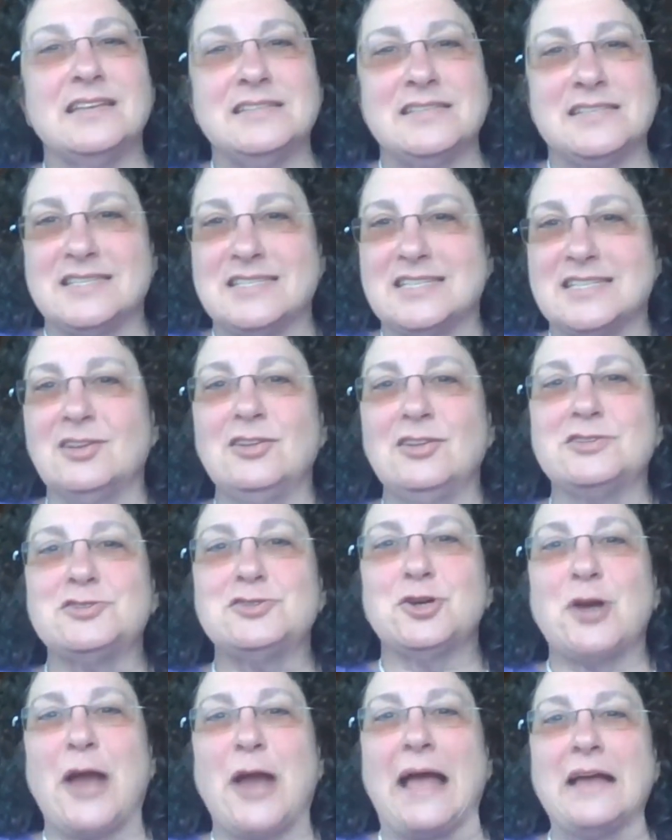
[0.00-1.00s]
It's still
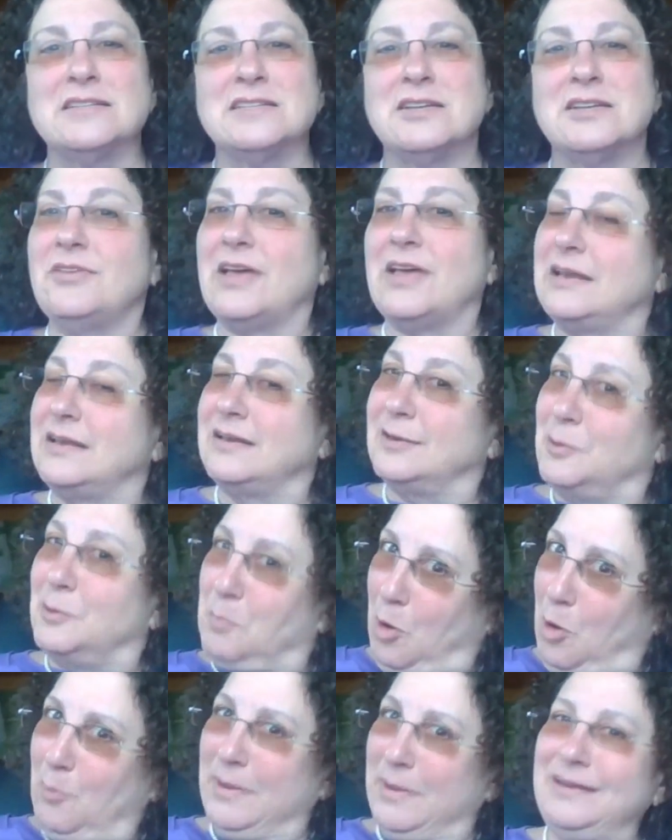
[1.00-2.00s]
interactive. And in a
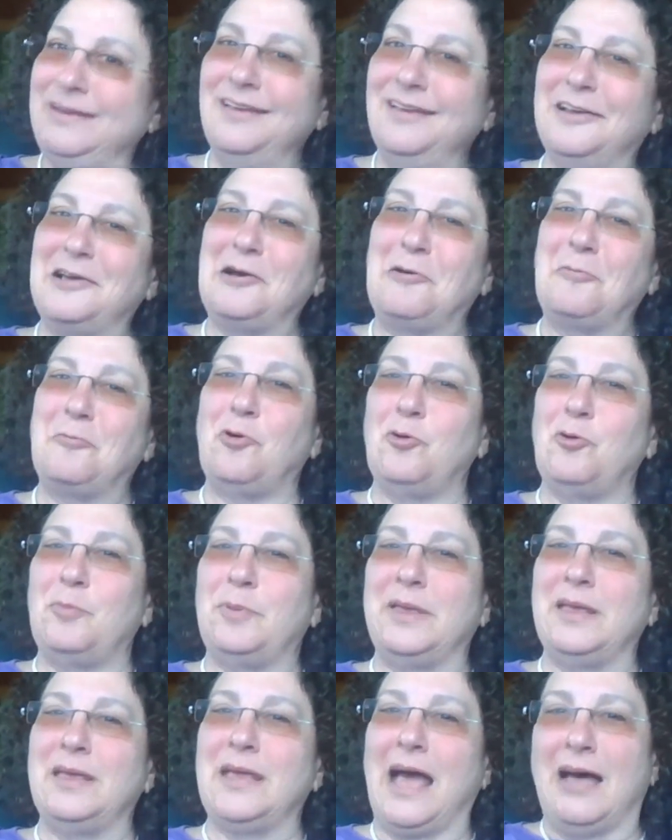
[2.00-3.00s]
moment, we'll
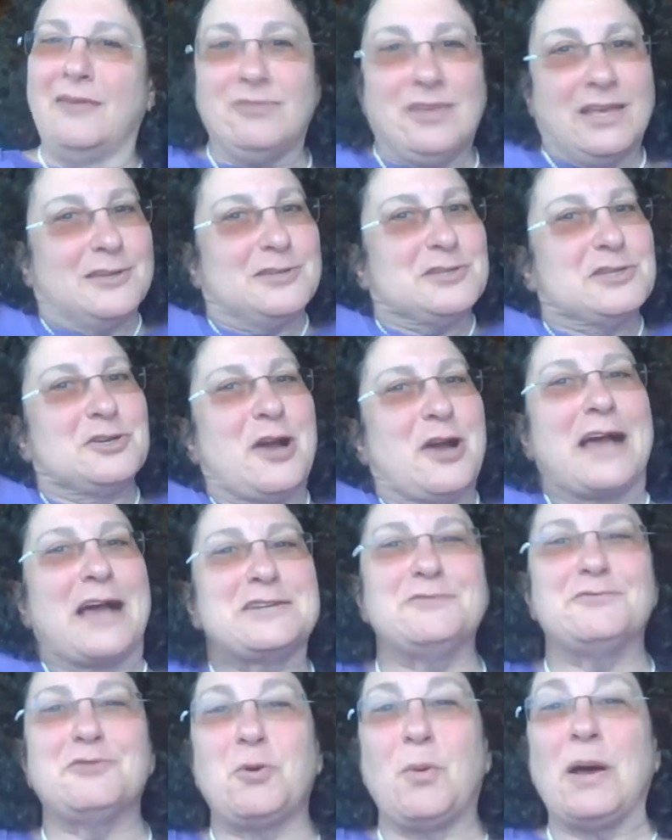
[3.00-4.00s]
be having
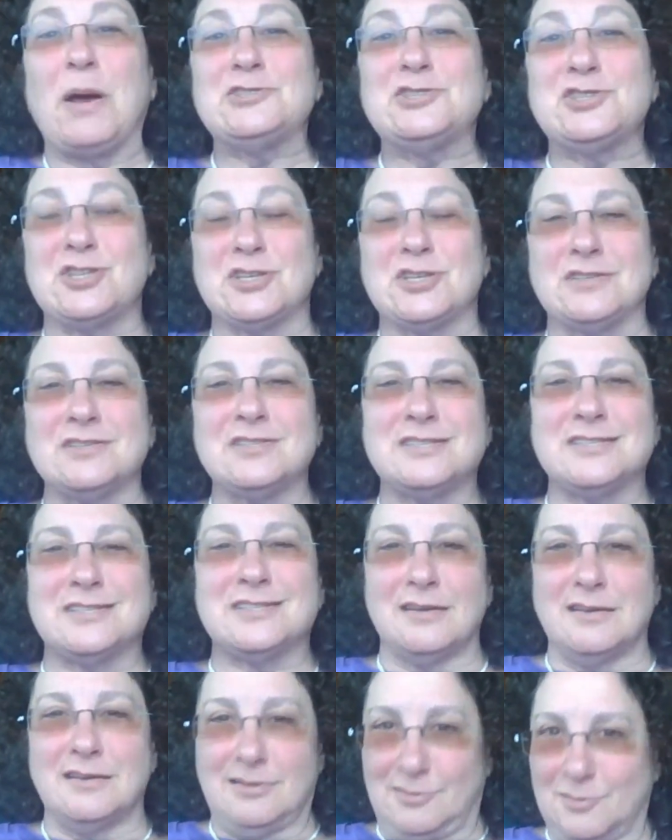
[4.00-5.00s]
interactive questions
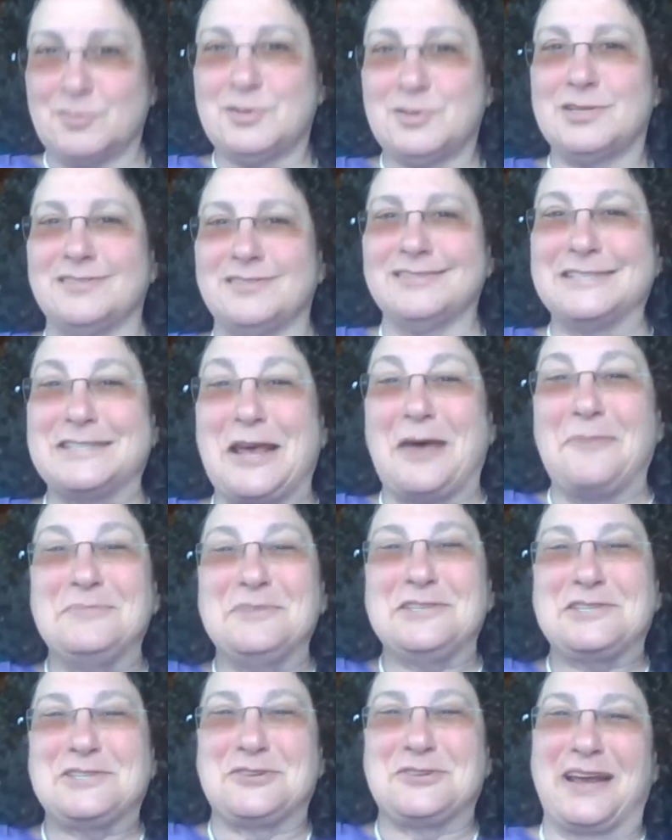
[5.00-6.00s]
to
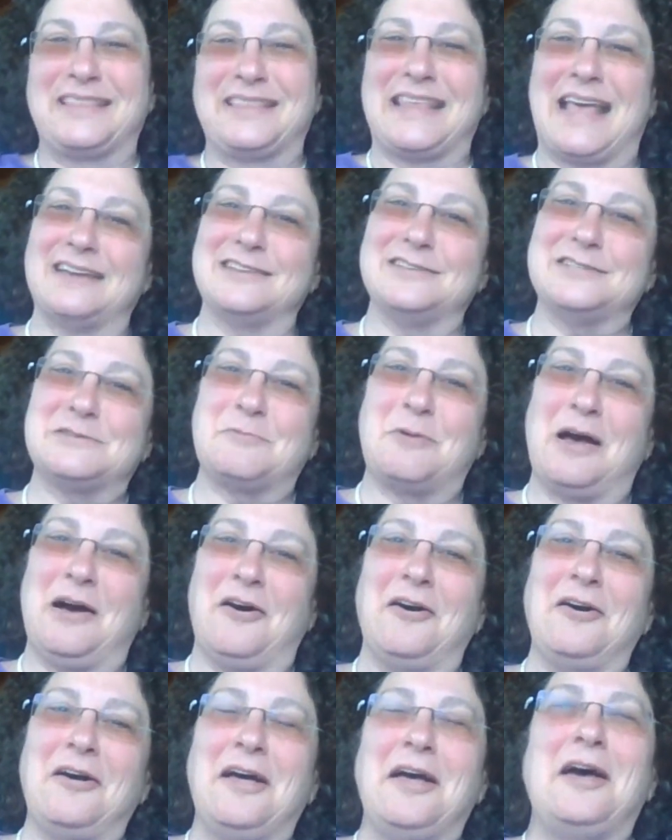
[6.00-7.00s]
demonstrate that as
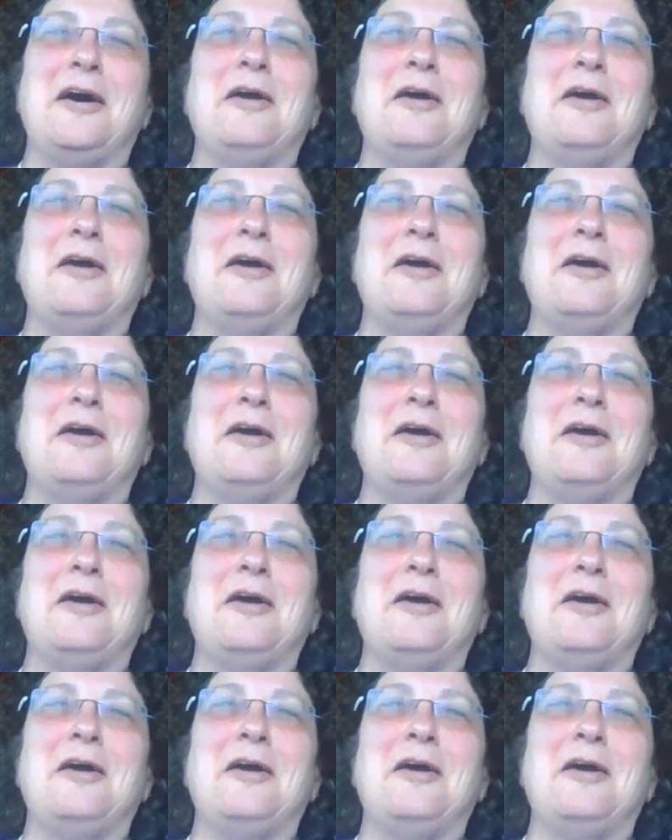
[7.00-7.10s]
well.